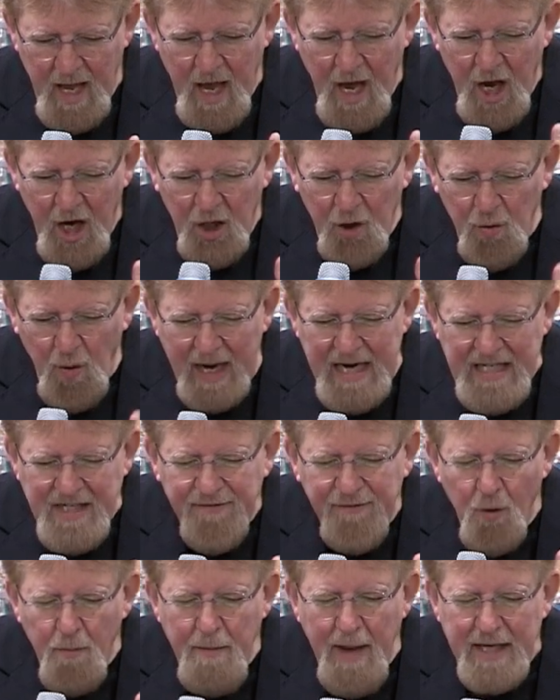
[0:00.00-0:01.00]
Graceful,
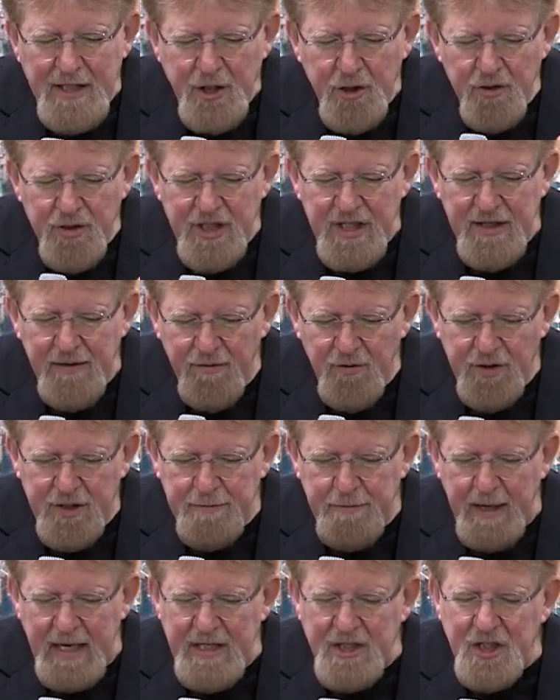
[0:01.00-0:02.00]
measured civil
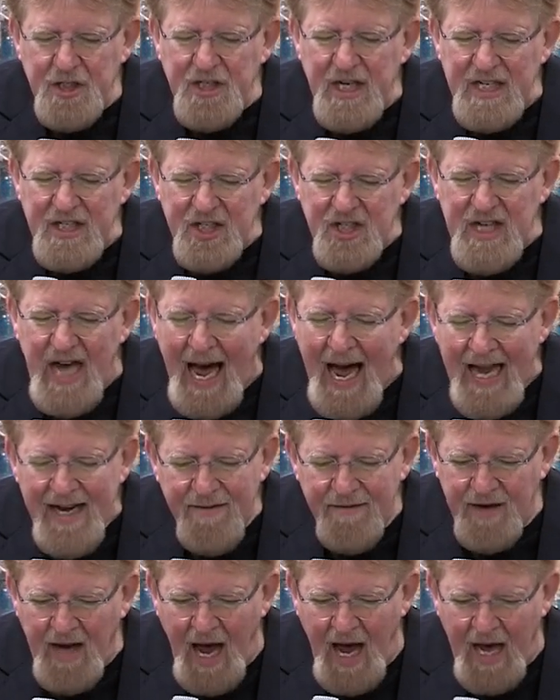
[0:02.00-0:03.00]
speech is a sign of
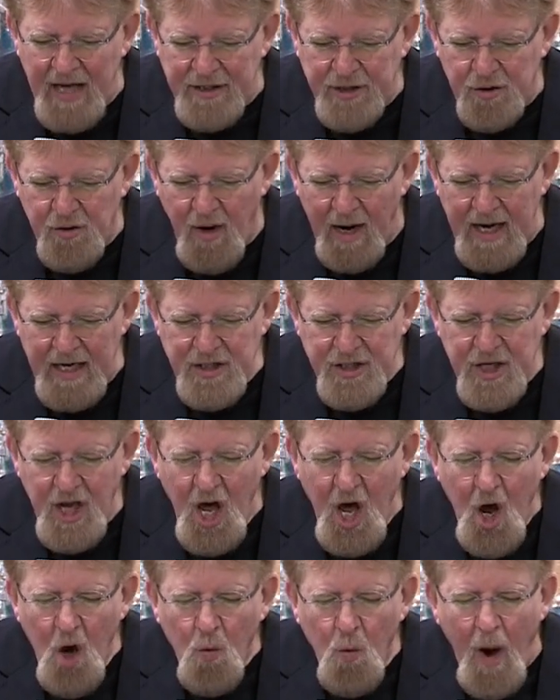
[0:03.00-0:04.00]
God's grace,
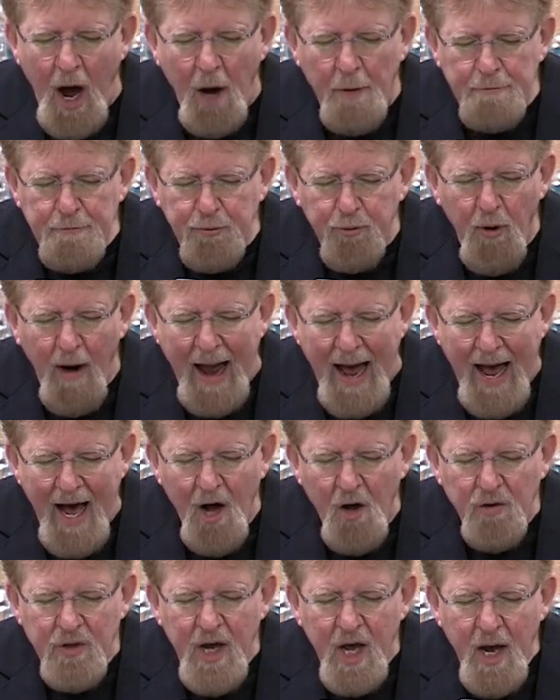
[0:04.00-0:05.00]
while
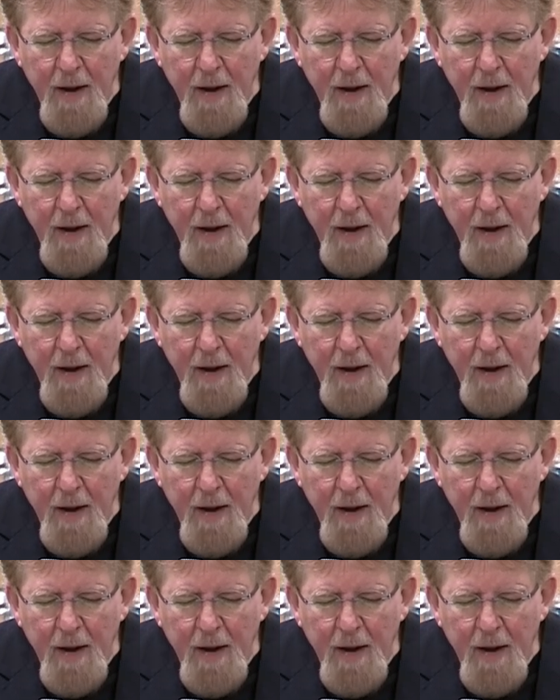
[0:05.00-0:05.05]
proud,